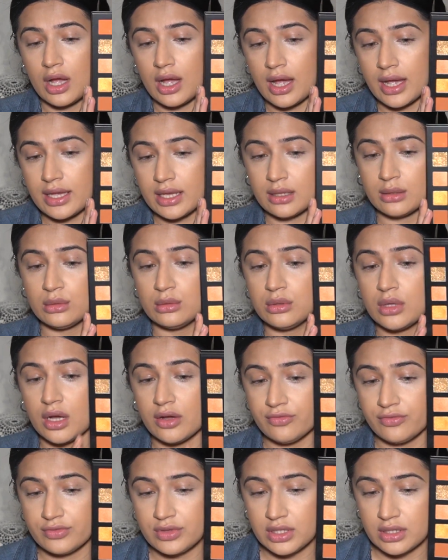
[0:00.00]
I
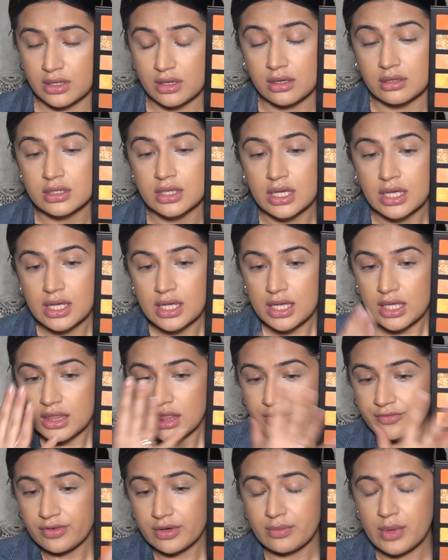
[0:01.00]
love the
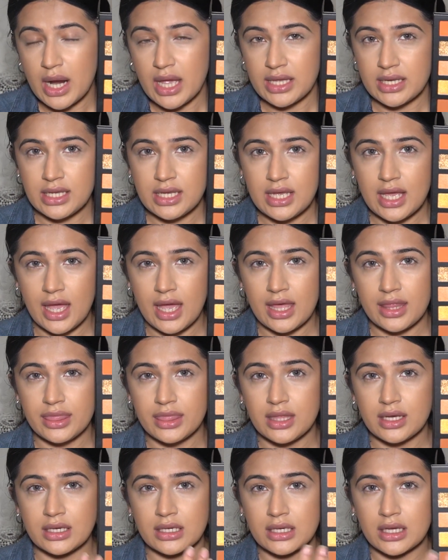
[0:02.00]
variety and
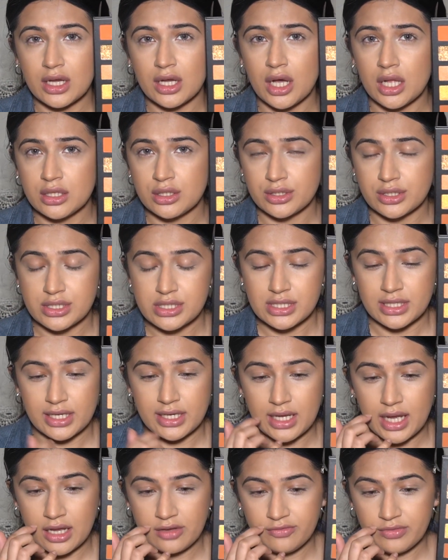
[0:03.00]
the colors. Like,
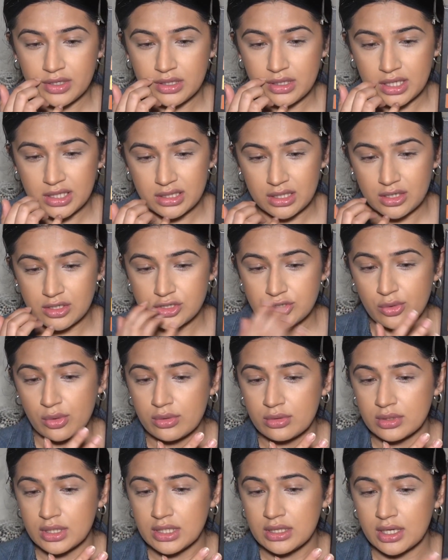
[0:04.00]
I feel like they're
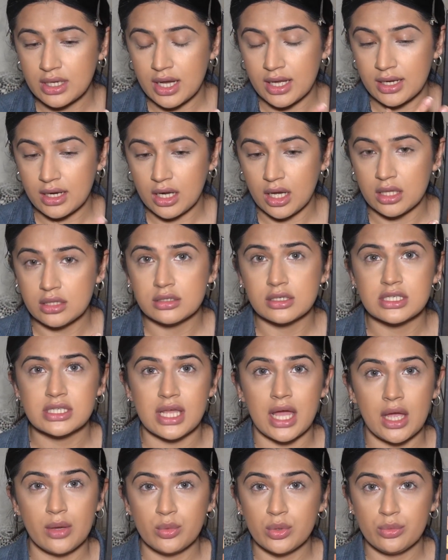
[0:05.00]
totally the kind of colors
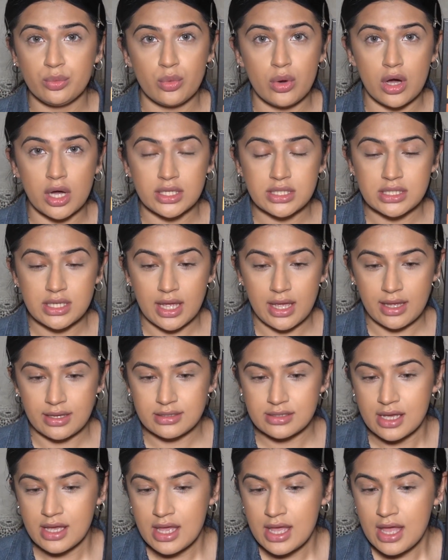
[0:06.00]
I would want, and
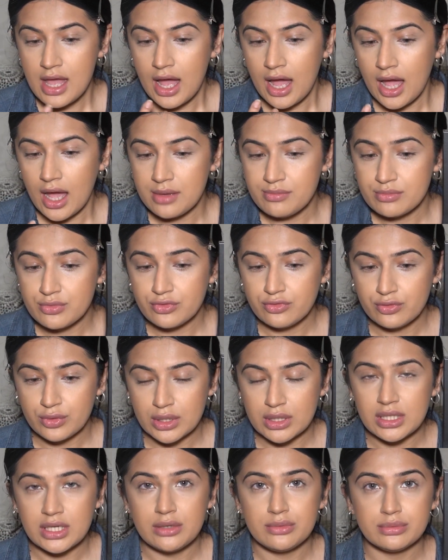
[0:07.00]
I'm
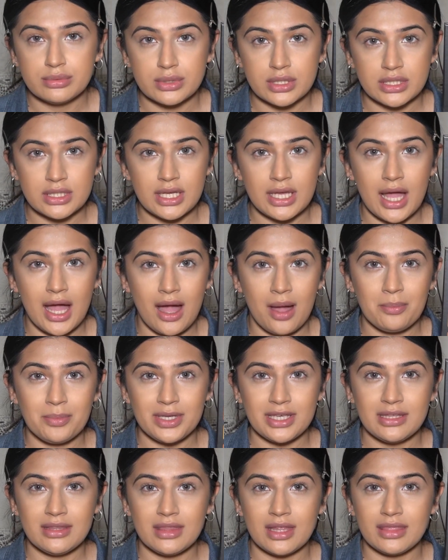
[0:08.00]
really
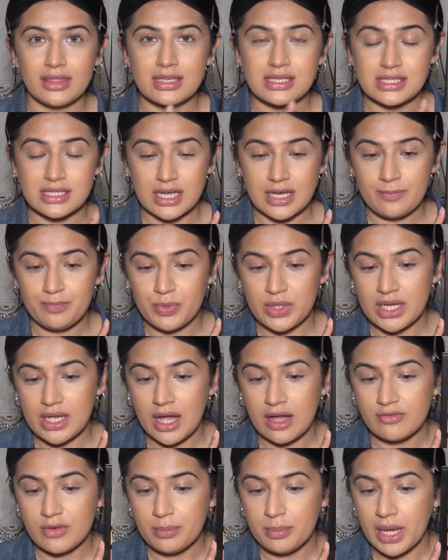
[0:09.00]
happy that this time they
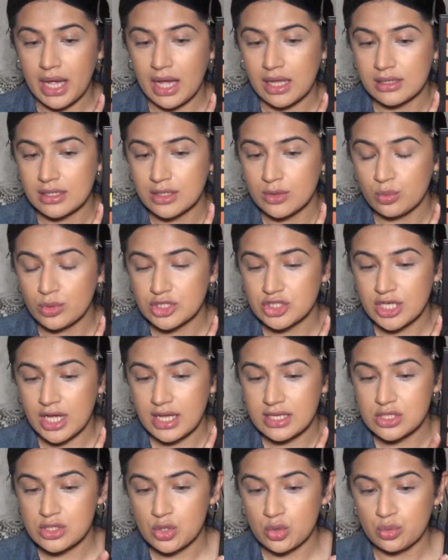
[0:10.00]
have a palette which
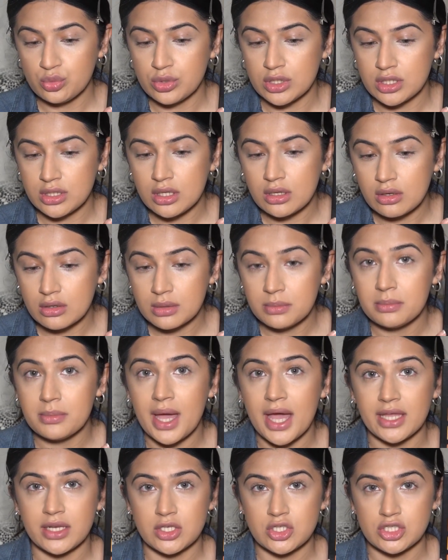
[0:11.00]
has really good
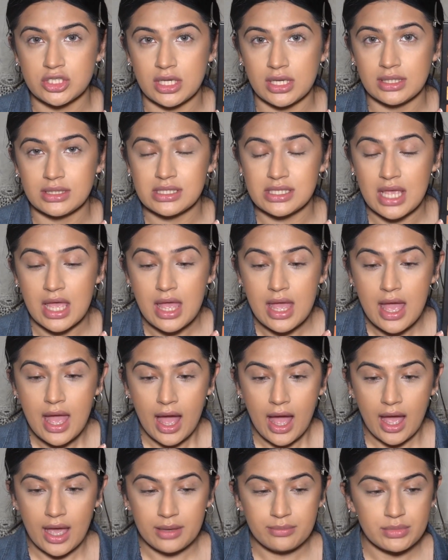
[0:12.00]
matte shades.
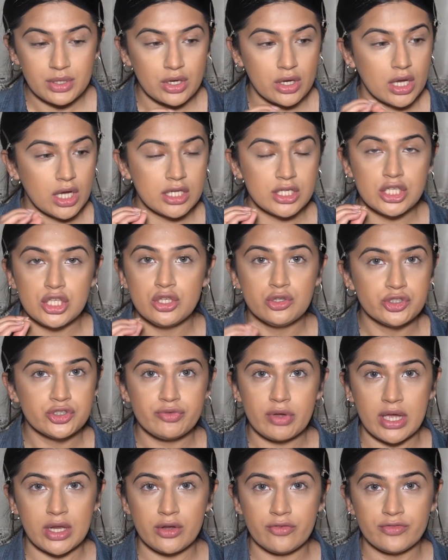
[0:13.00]
I'm a huge
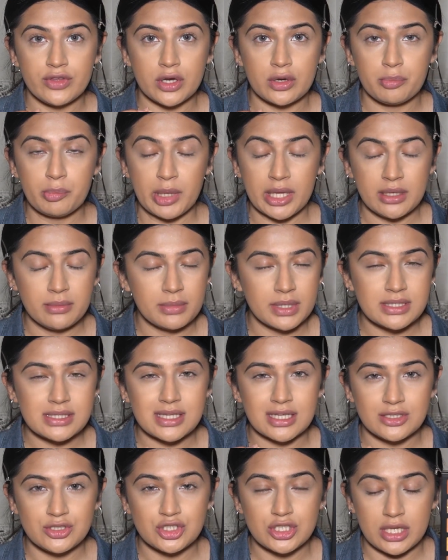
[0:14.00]
fan of their pigments
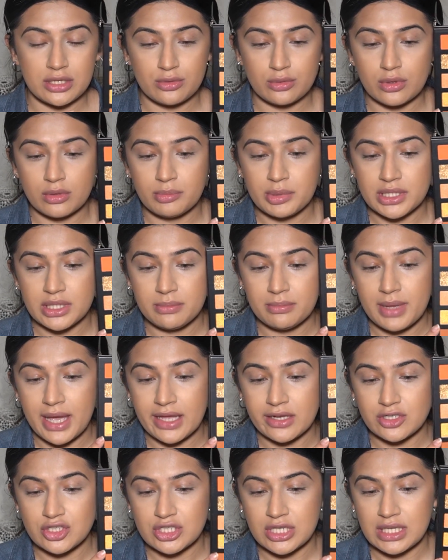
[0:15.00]
in general, but the
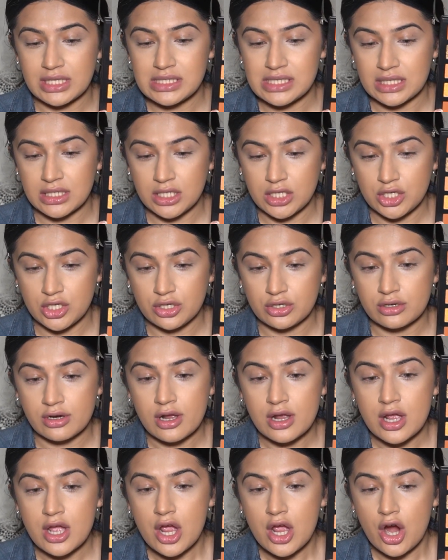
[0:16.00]
matte shades in here
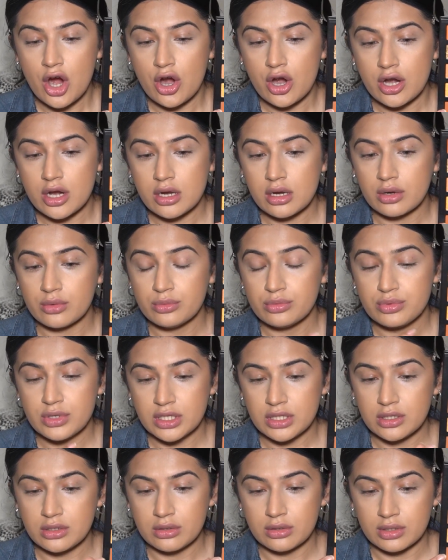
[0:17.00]
are
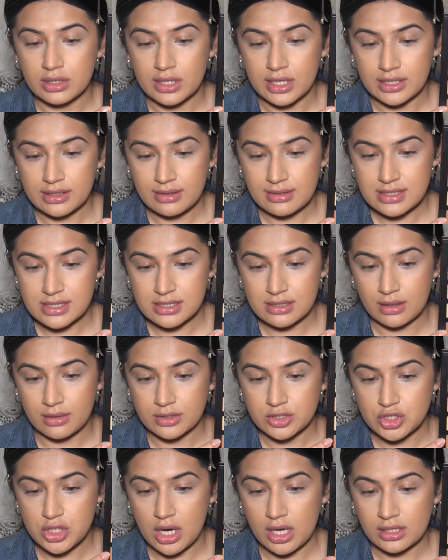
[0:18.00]
really good. Like this
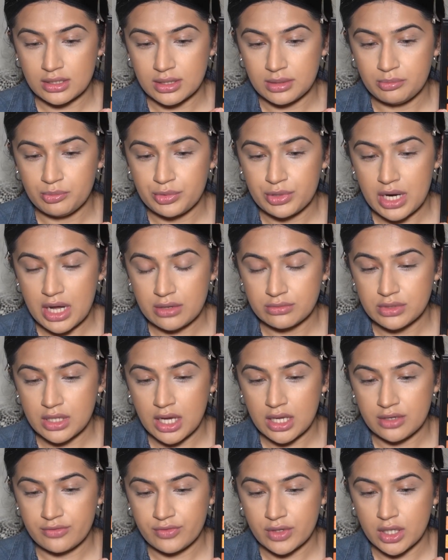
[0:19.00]
chocolate brown
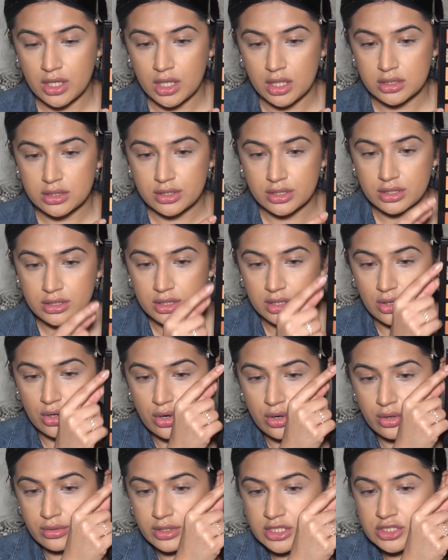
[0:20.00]
kind of a color, the
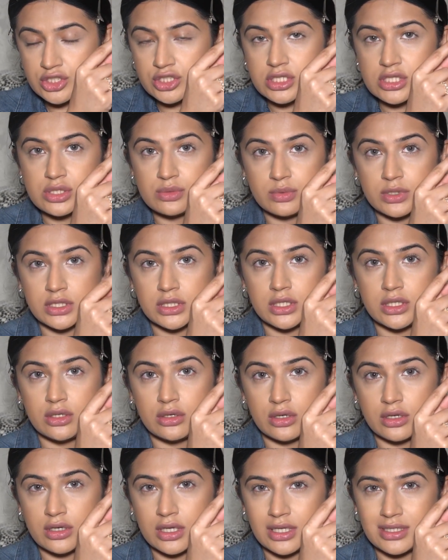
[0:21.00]
orange is really
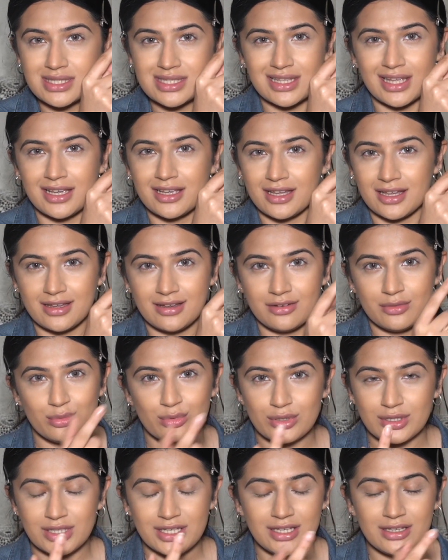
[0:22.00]
good. It's like a
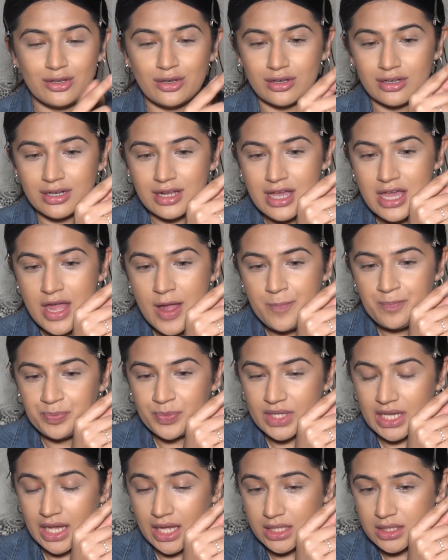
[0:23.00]
really good
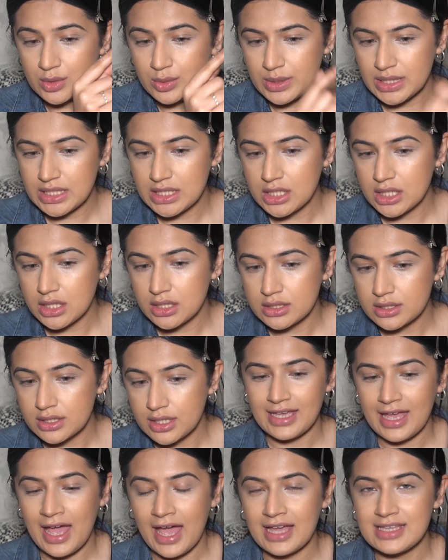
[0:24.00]
Halloween color.
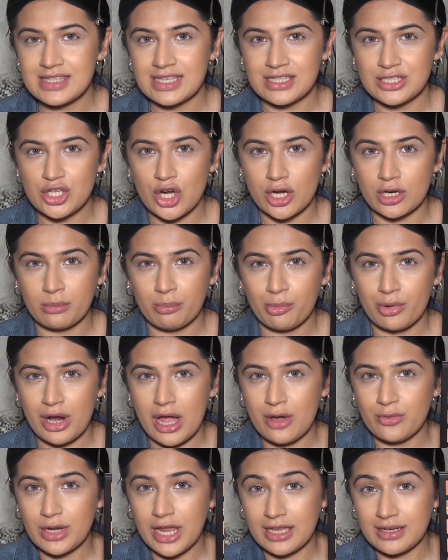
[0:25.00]
It has a dark
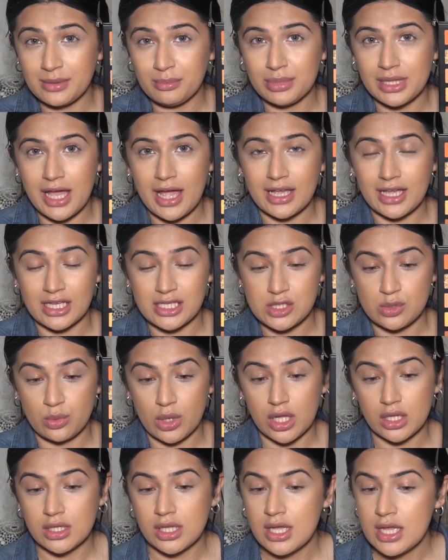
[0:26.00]
brown and a black as
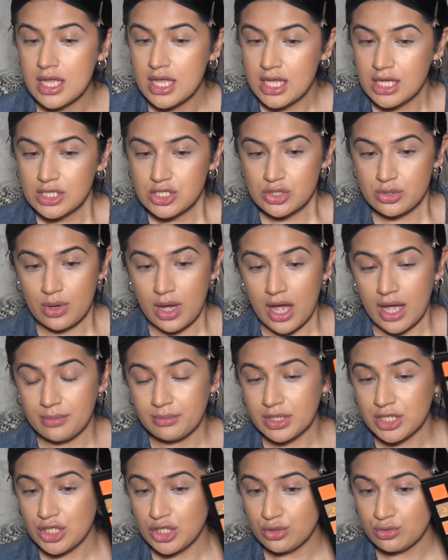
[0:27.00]
well, so I'm
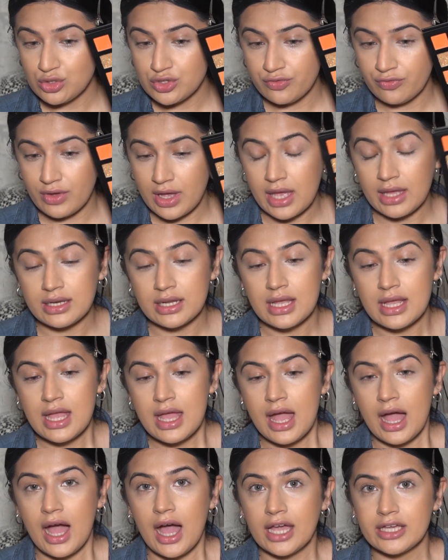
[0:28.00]
a huge fan.
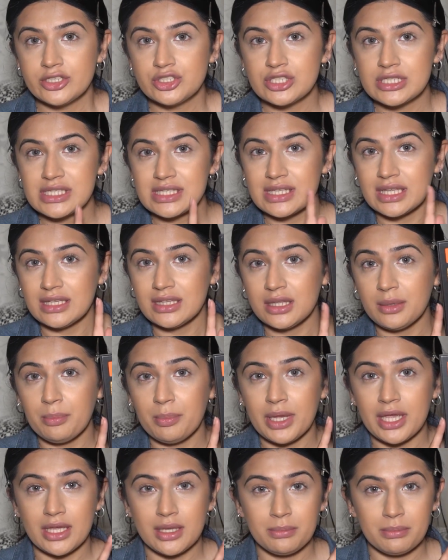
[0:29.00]
I just think the
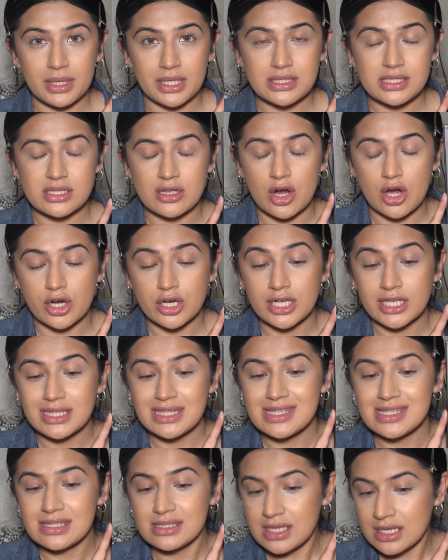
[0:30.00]
pigments are
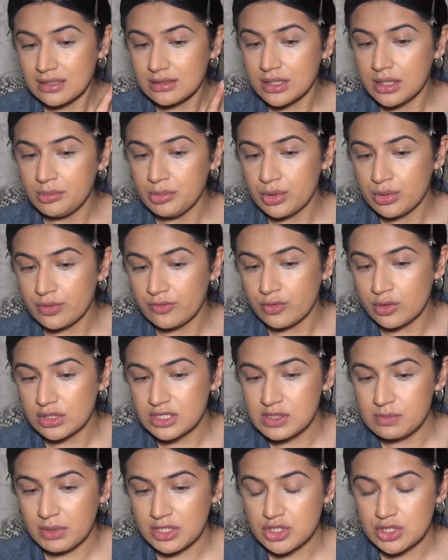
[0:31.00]
insanely beautiful,
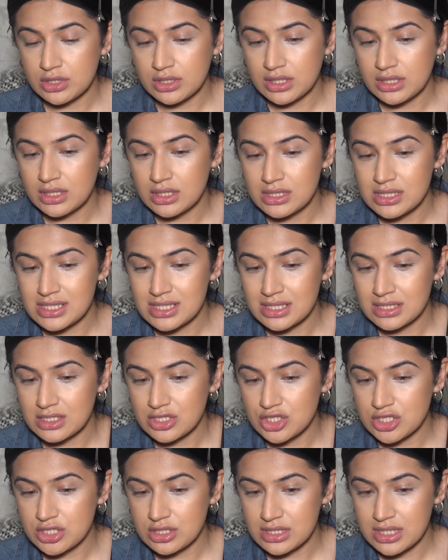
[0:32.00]
especially this
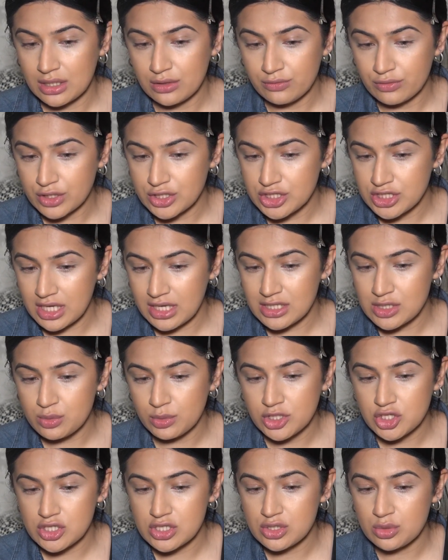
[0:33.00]
silver shades,
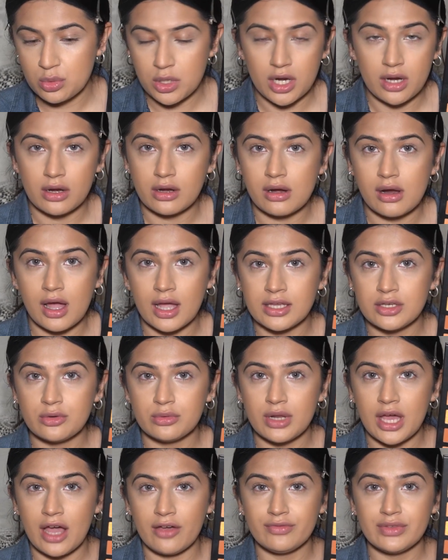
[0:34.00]
which is rare. I
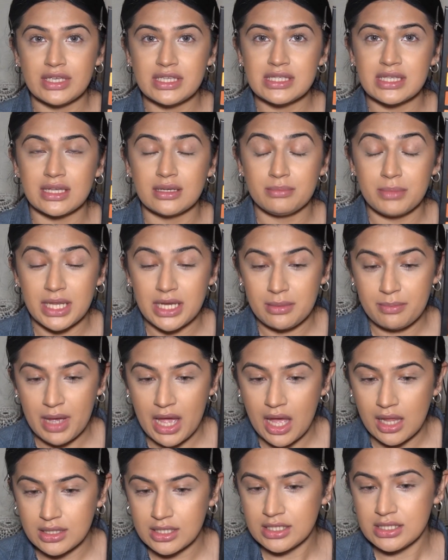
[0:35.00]
don't have these in many
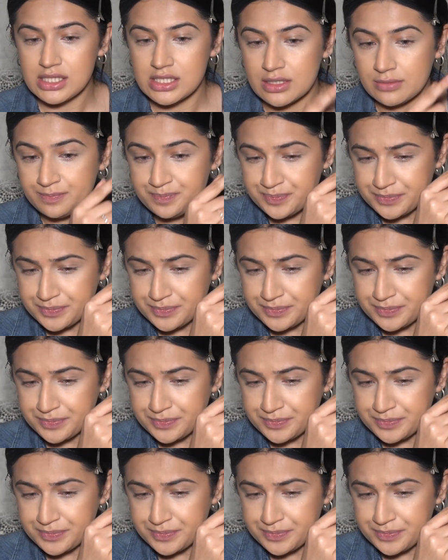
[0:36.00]
palettes.